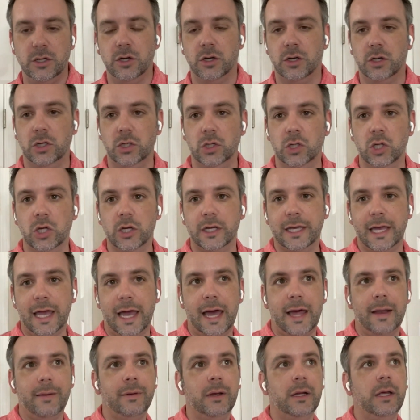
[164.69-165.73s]
You're going to look
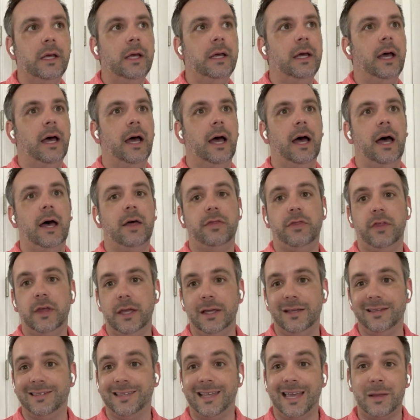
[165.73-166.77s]
at
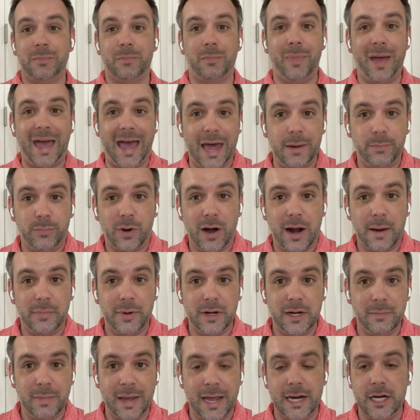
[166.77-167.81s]
things like bad
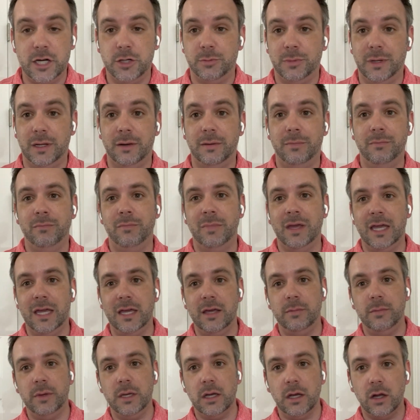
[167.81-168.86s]
property management,
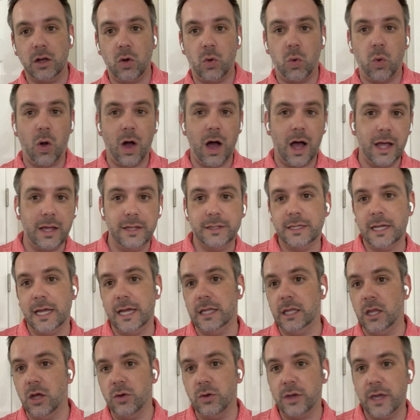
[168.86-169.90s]
maybe a
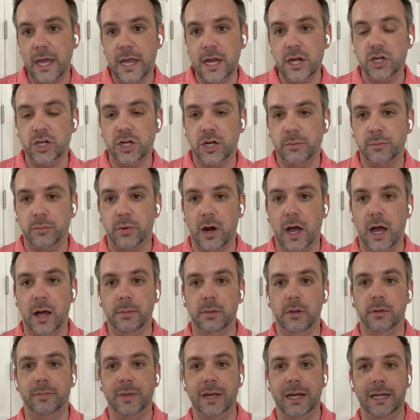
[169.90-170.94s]
quasi location
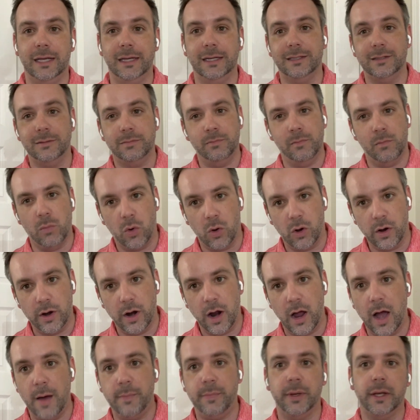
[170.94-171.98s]
problem, meaning it's
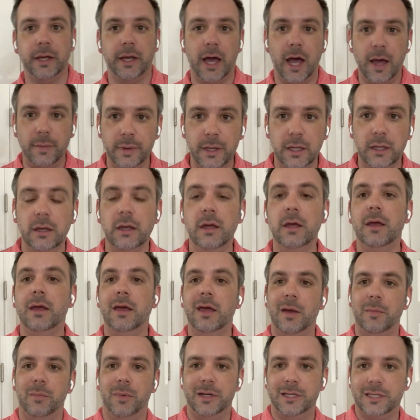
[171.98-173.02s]
more up and coming,
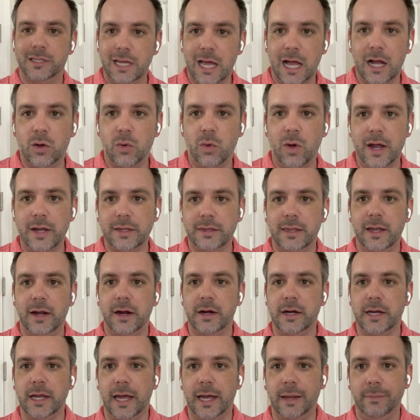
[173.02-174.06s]
but it's not quite
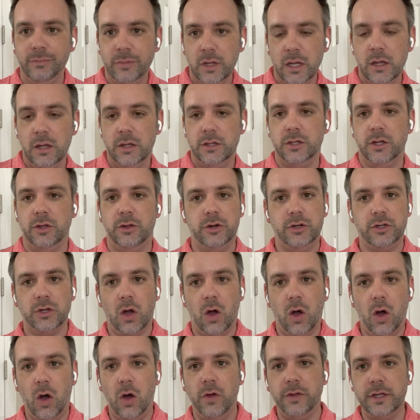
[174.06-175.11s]
there yet. So there's
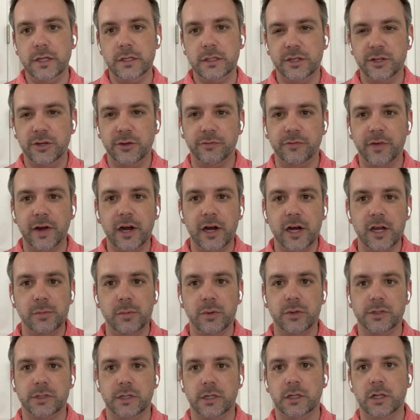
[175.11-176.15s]
all these little
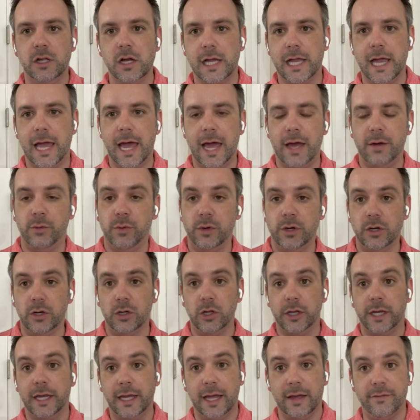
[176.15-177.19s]
variables to look at when you're
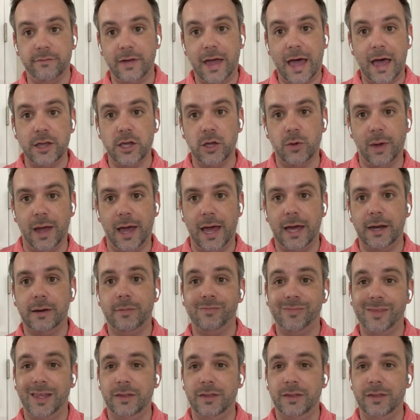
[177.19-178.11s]
looking at value add.